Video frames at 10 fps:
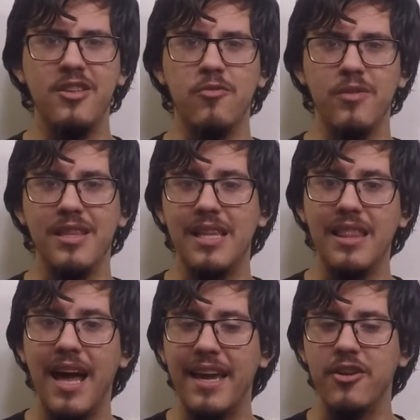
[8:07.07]
You really
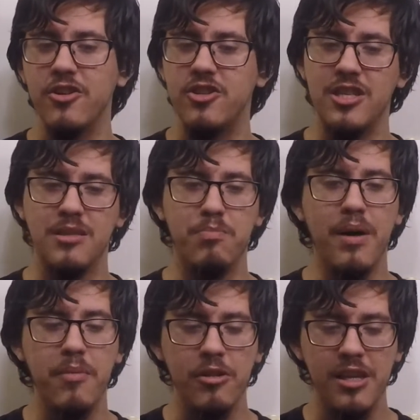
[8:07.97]
like her. She's
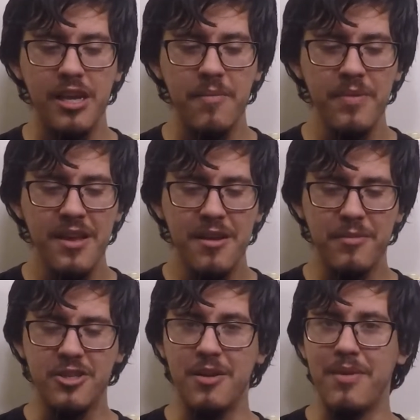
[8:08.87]
bubbly,
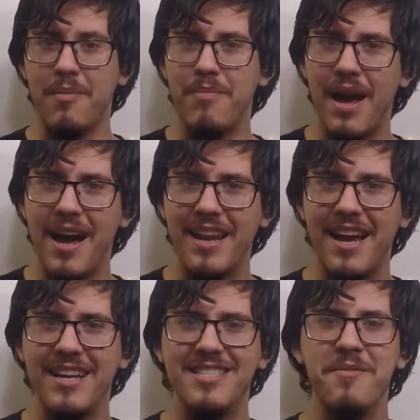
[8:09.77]
but she can be a
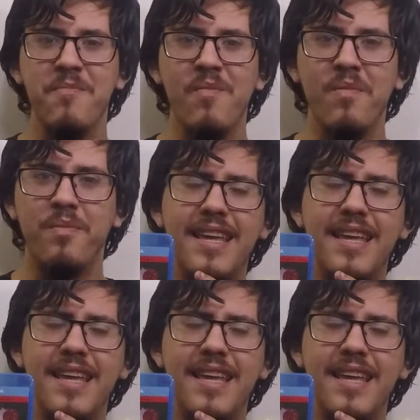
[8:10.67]
badass.